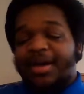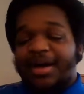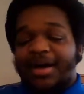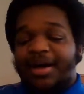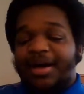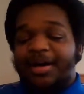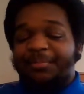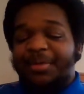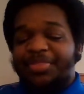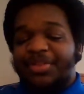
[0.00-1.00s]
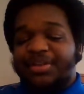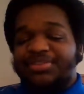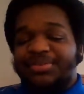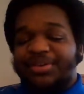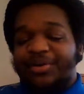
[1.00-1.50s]
My
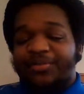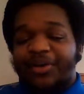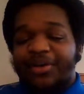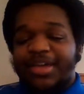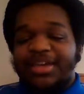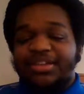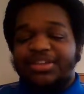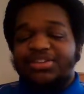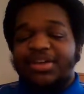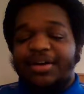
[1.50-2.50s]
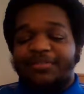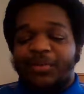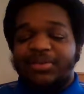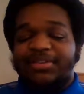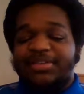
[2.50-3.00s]
thoughts on overall English
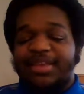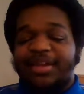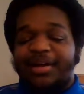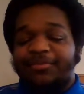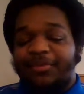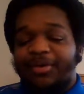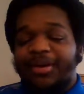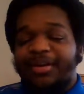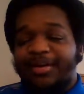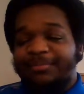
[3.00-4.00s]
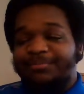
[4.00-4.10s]
voices they got for it,